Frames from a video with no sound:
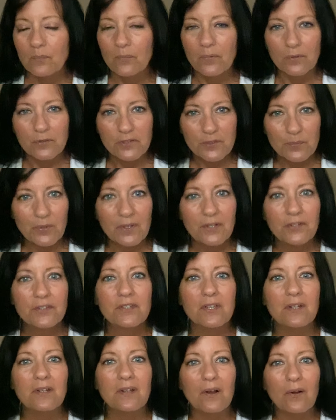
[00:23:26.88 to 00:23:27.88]
Bruce
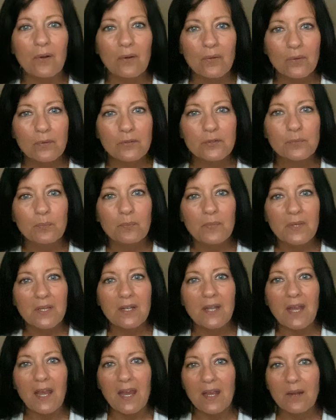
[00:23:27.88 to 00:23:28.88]
Springsteen, all those
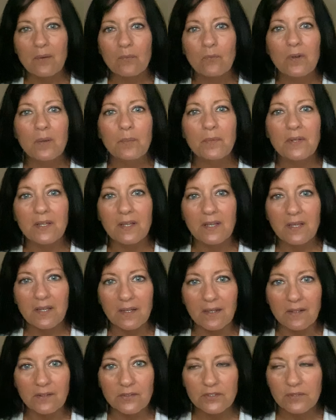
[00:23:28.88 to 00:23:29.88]
men and women
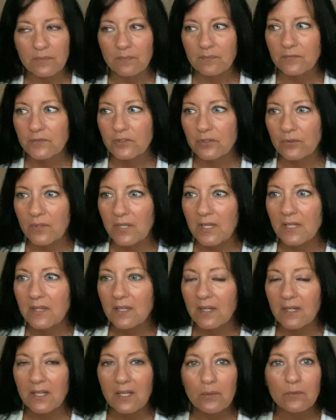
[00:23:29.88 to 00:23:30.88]
gigs. So he
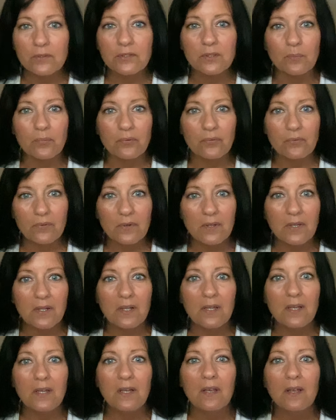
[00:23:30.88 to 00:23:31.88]
thought he was a
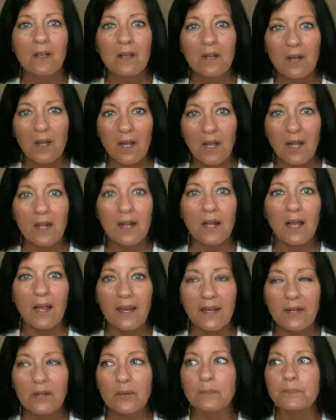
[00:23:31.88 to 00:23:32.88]
pretty hot
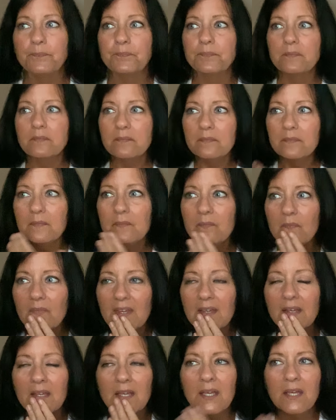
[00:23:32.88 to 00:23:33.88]
item.
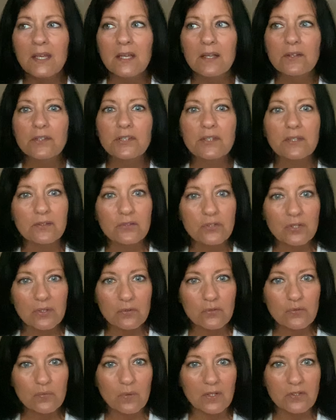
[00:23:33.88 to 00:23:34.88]
He is the
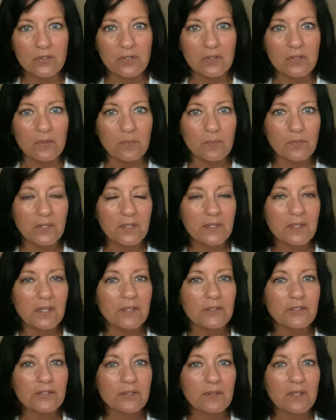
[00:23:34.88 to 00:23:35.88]
George Washington
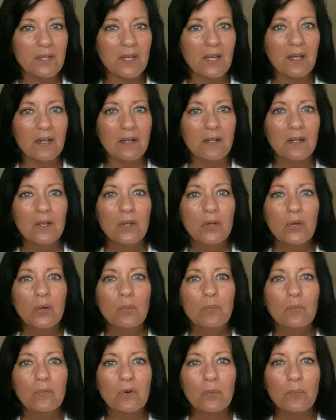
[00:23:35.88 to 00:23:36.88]
bloodline, so they had
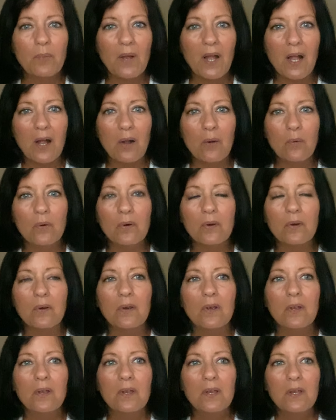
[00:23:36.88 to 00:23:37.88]
more
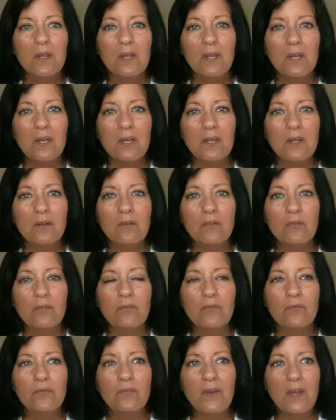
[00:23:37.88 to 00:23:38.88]
power in
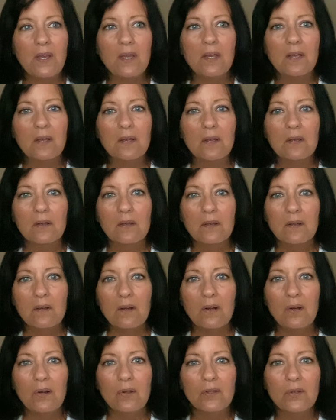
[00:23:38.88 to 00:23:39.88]
fake
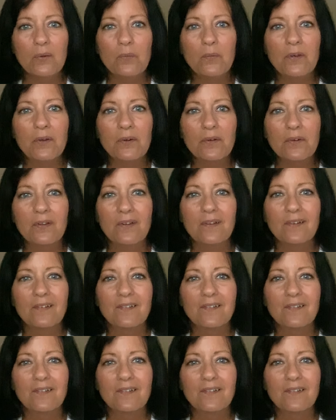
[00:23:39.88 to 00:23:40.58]
Hollywood,